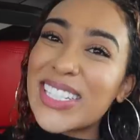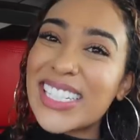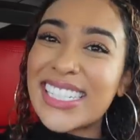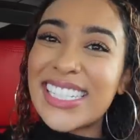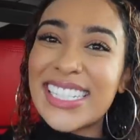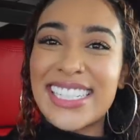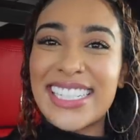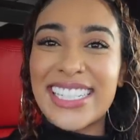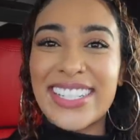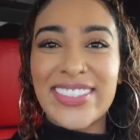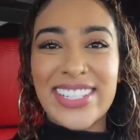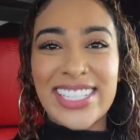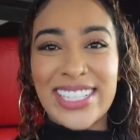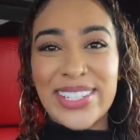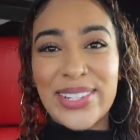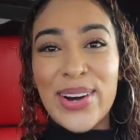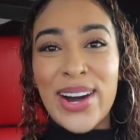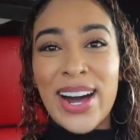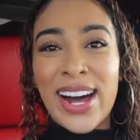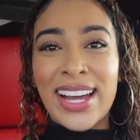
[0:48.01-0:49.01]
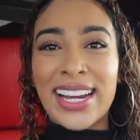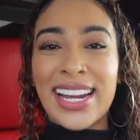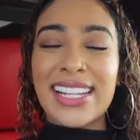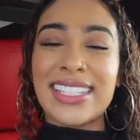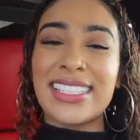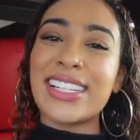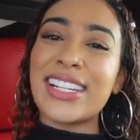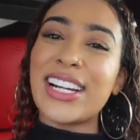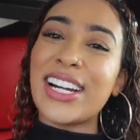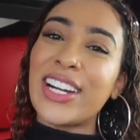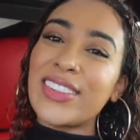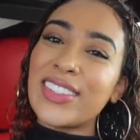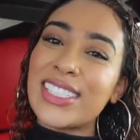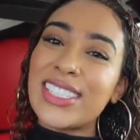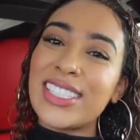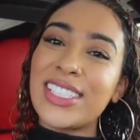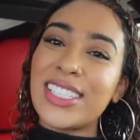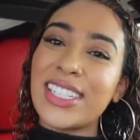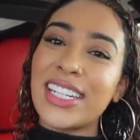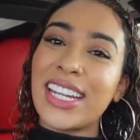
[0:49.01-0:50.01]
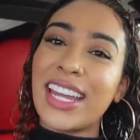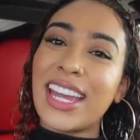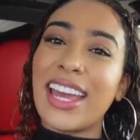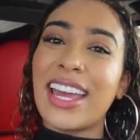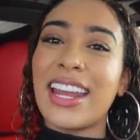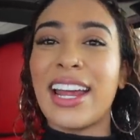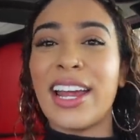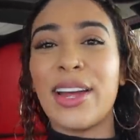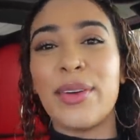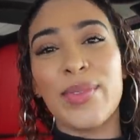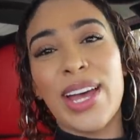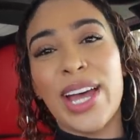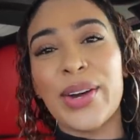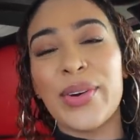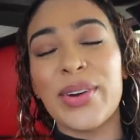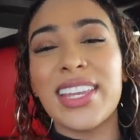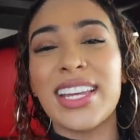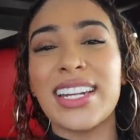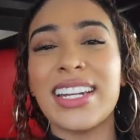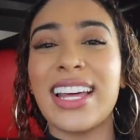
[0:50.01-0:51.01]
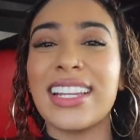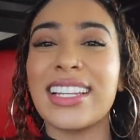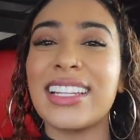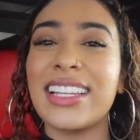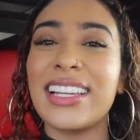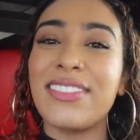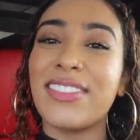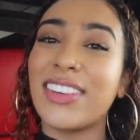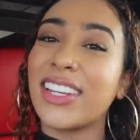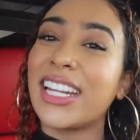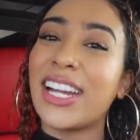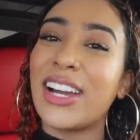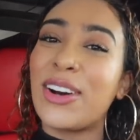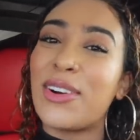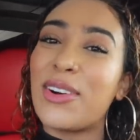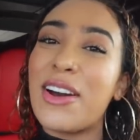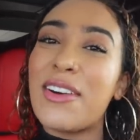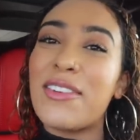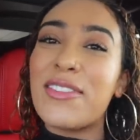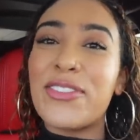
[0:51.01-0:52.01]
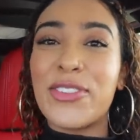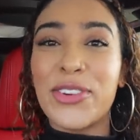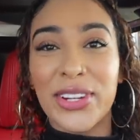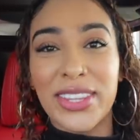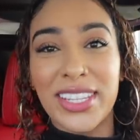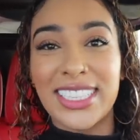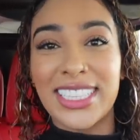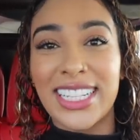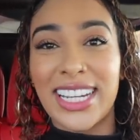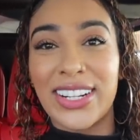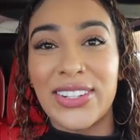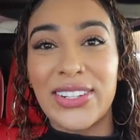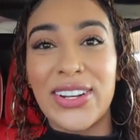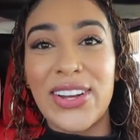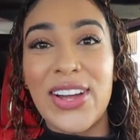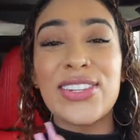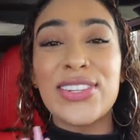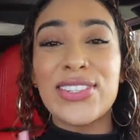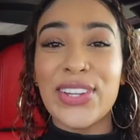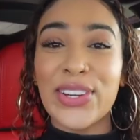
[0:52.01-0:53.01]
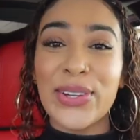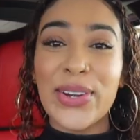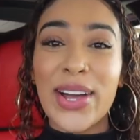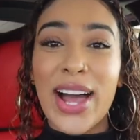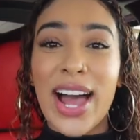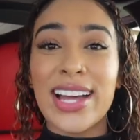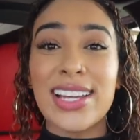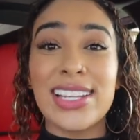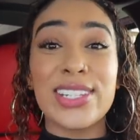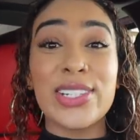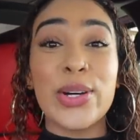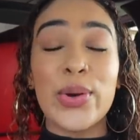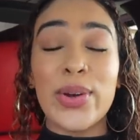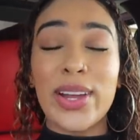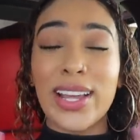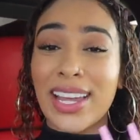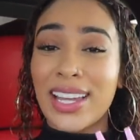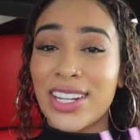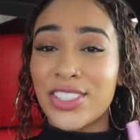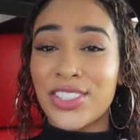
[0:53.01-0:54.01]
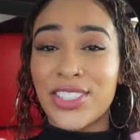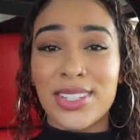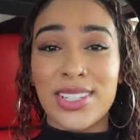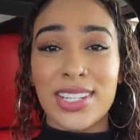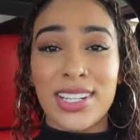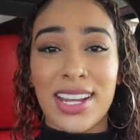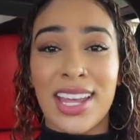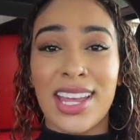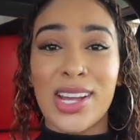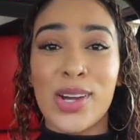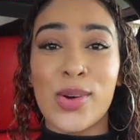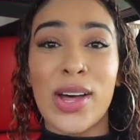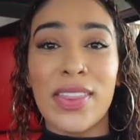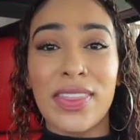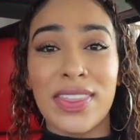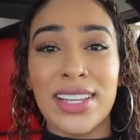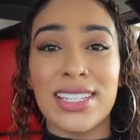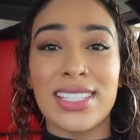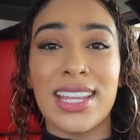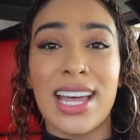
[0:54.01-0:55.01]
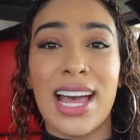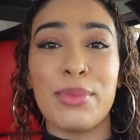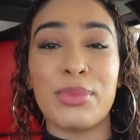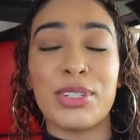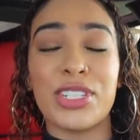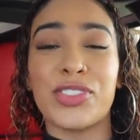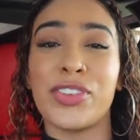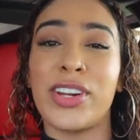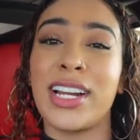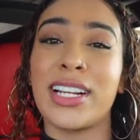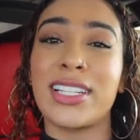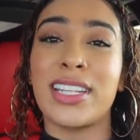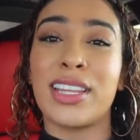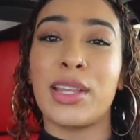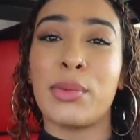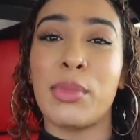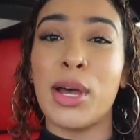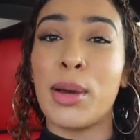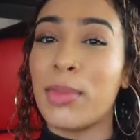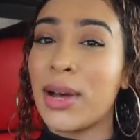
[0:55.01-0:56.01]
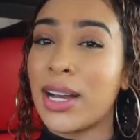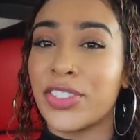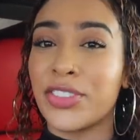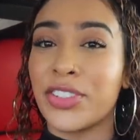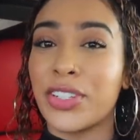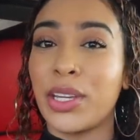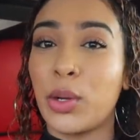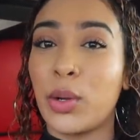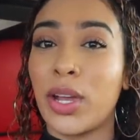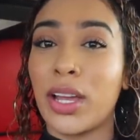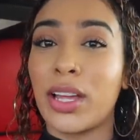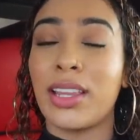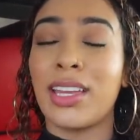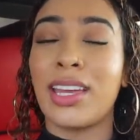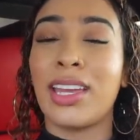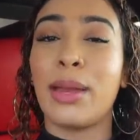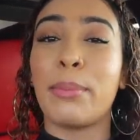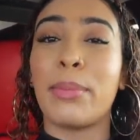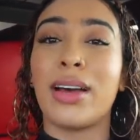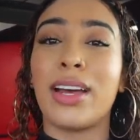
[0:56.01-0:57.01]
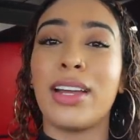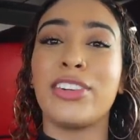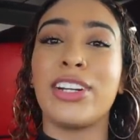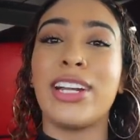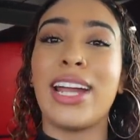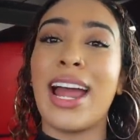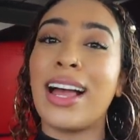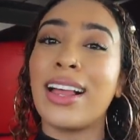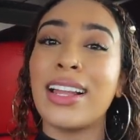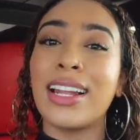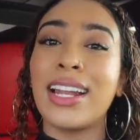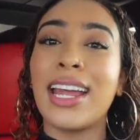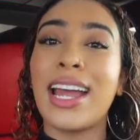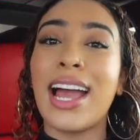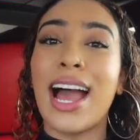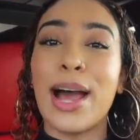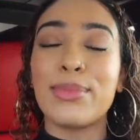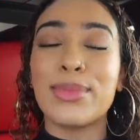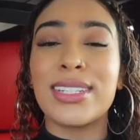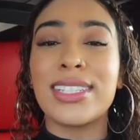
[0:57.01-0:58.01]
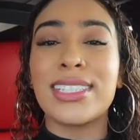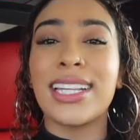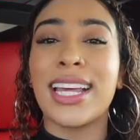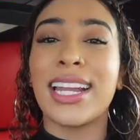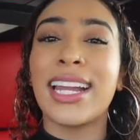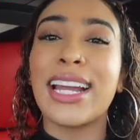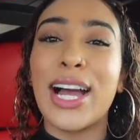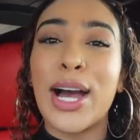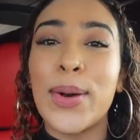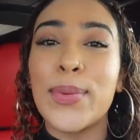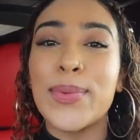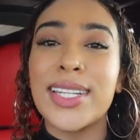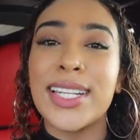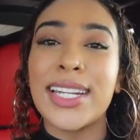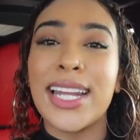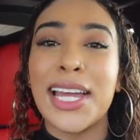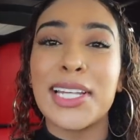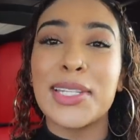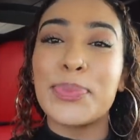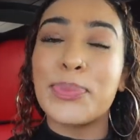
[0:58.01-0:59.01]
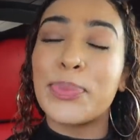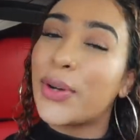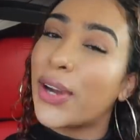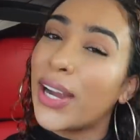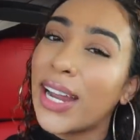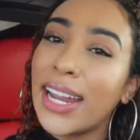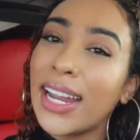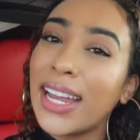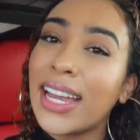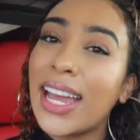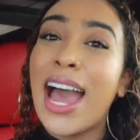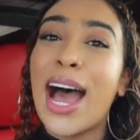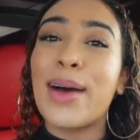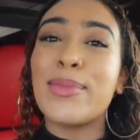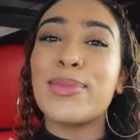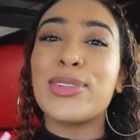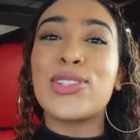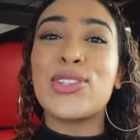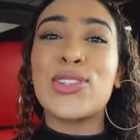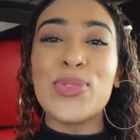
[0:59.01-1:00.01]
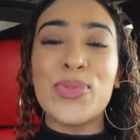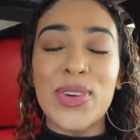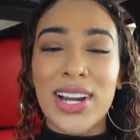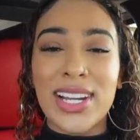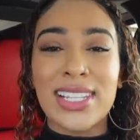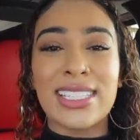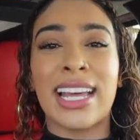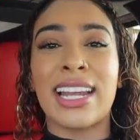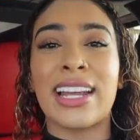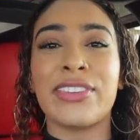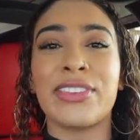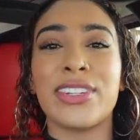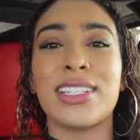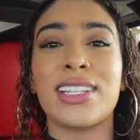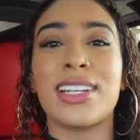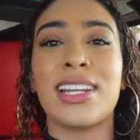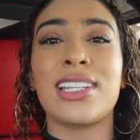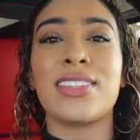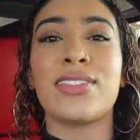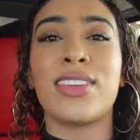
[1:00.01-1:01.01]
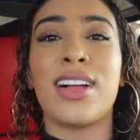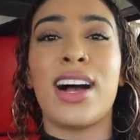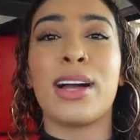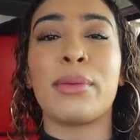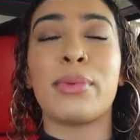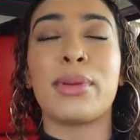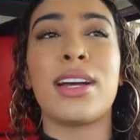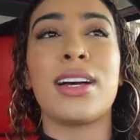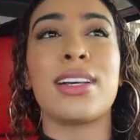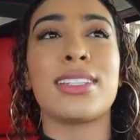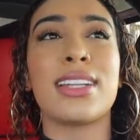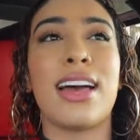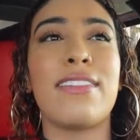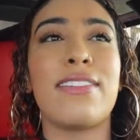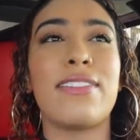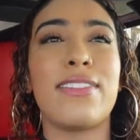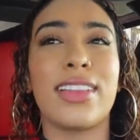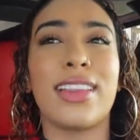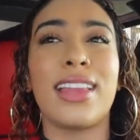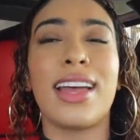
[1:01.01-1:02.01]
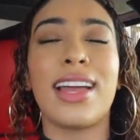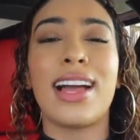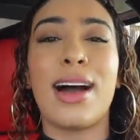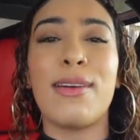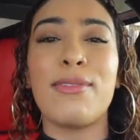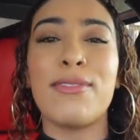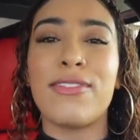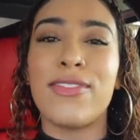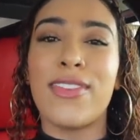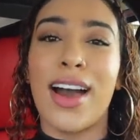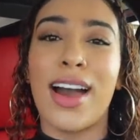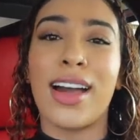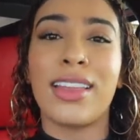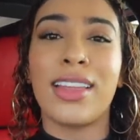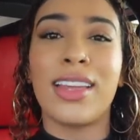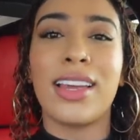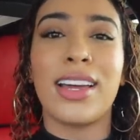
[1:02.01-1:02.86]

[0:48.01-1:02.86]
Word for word: good, Team Riss and Quan? It's your girl, Rissa G, and I am back with another lit video for the channel. So you guys, quick intro today. Quan thinks that I'm just running to the mailbox really quickly, but in reality, I'm setting up today's prank. I'm super excited for today's vlog because I feel like I'm finally